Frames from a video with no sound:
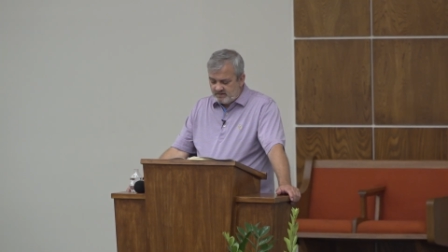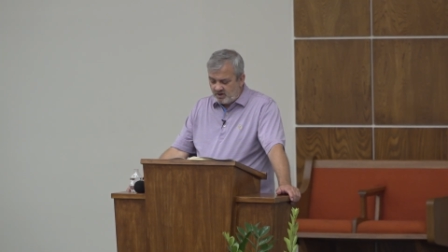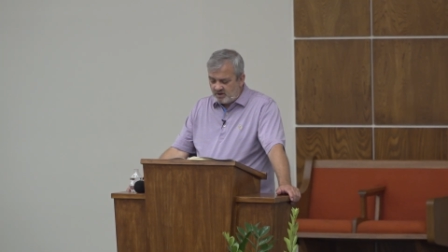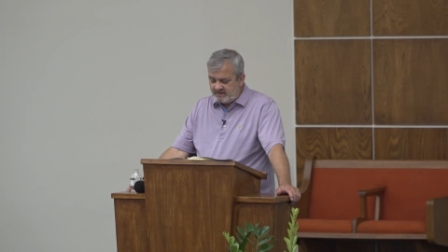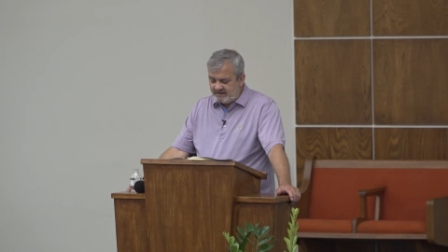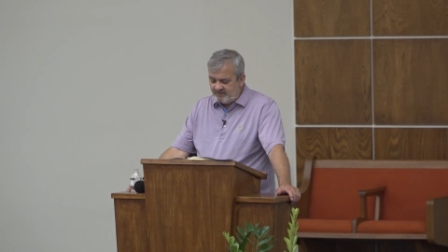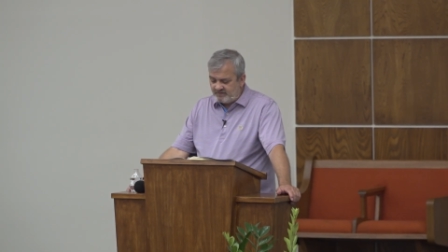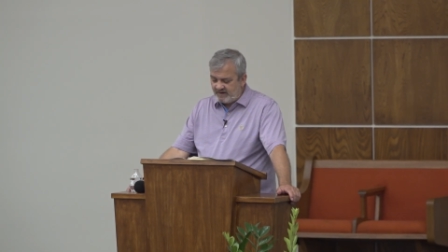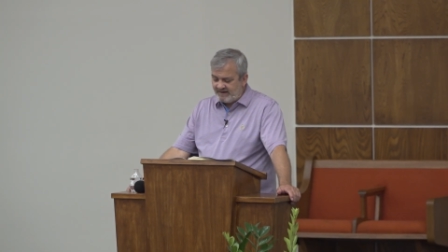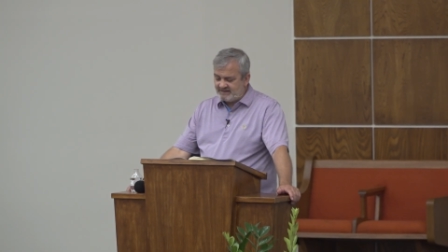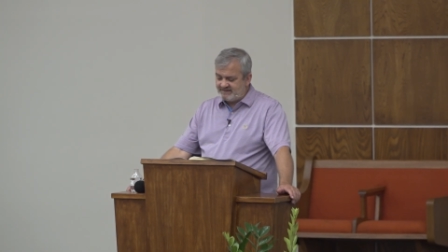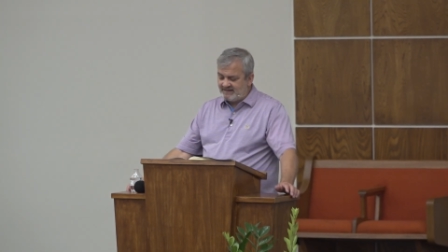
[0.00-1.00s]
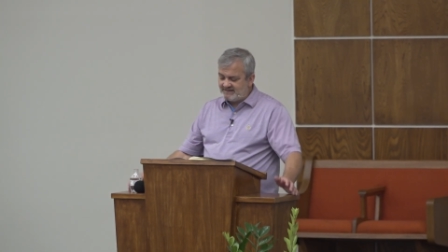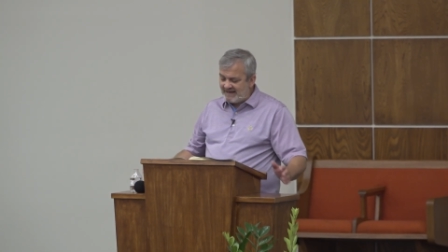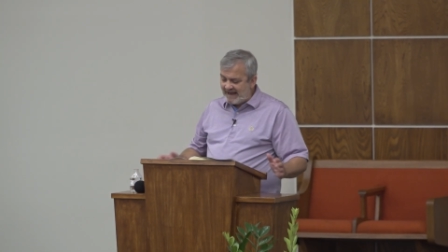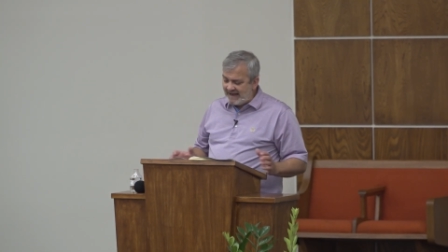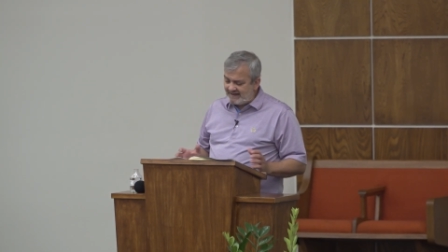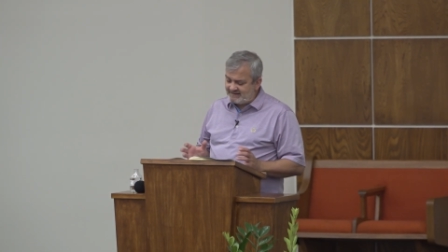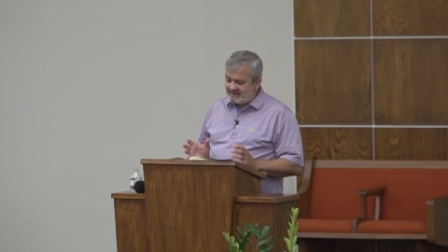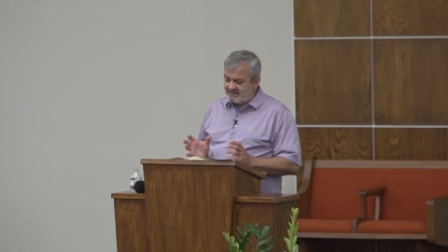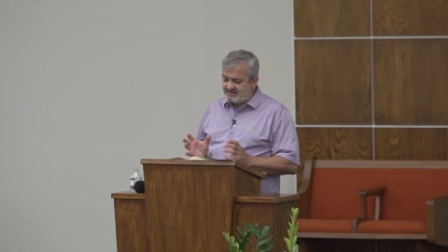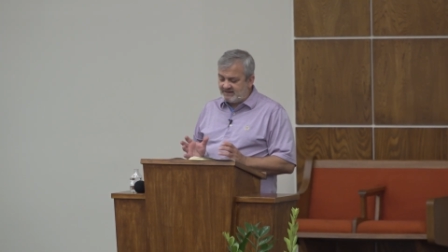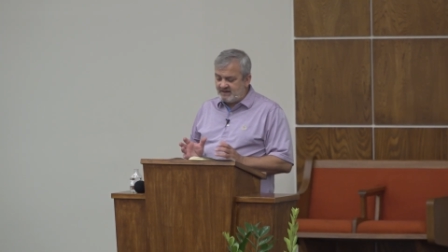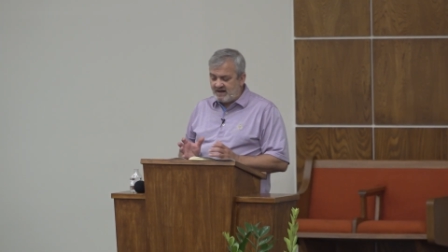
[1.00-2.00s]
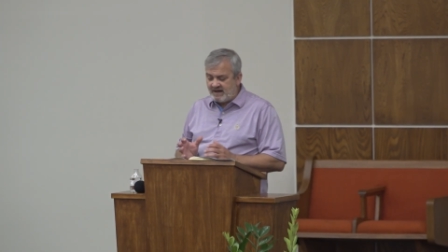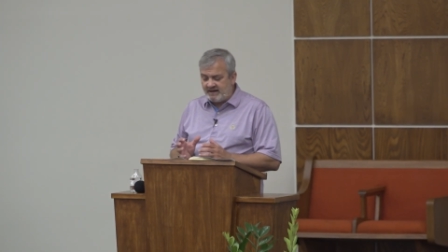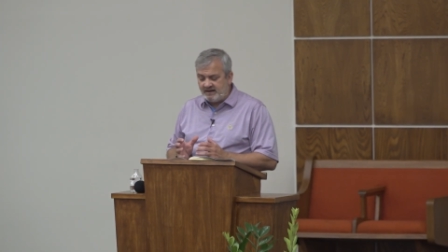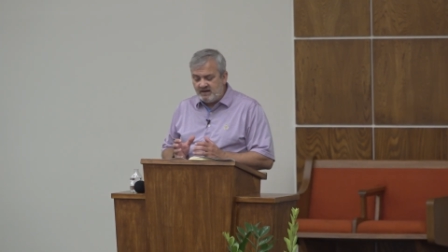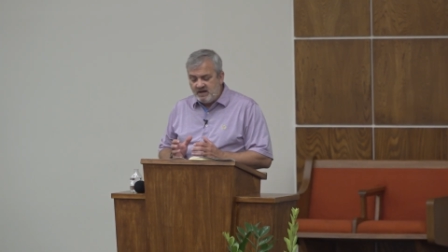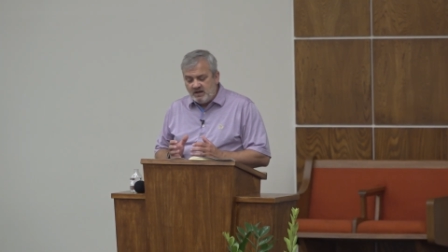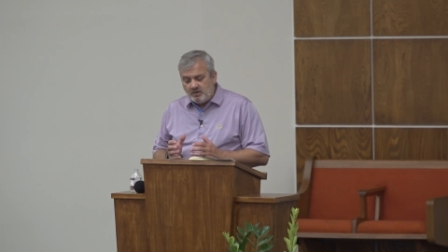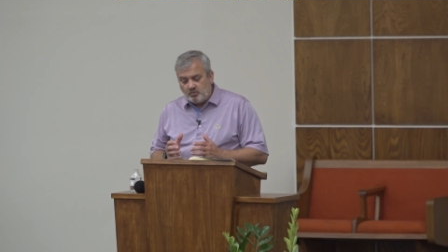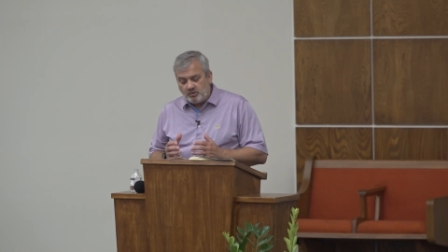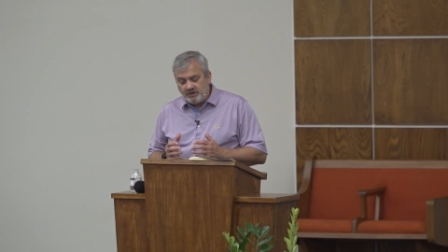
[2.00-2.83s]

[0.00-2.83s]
R.T. France says access to God will